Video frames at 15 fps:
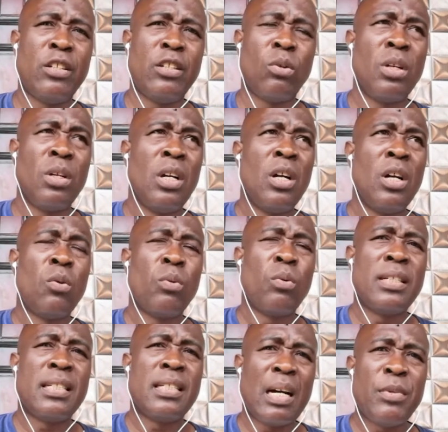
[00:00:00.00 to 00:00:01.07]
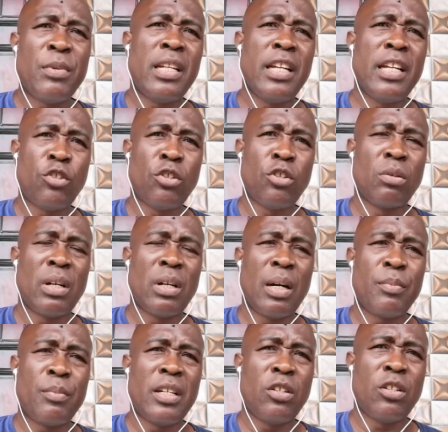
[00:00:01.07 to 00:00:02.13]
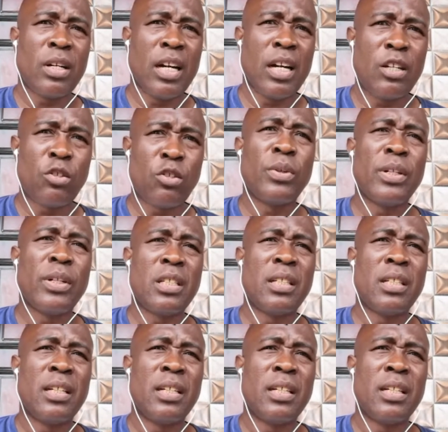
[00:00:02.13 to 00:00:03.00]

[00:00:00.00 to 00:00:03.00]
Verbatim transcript: you, with determination, I mean, you can do it.